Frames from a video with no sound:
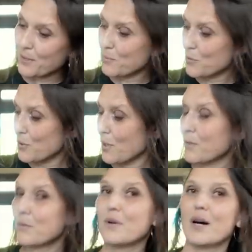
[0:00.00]
them.
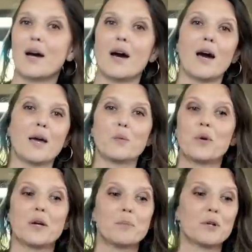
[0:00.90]
So I
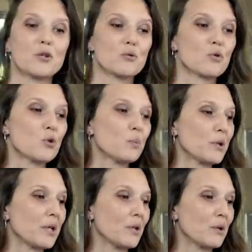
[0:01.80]
wear a bunch of
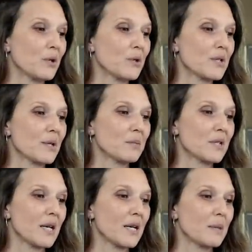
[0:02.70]
superheroes
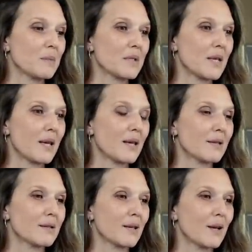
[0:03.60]
sometimes,
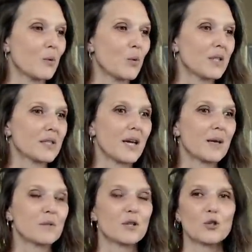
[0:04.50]
and one
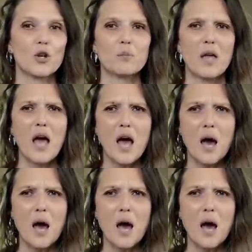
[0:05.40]
time they told me,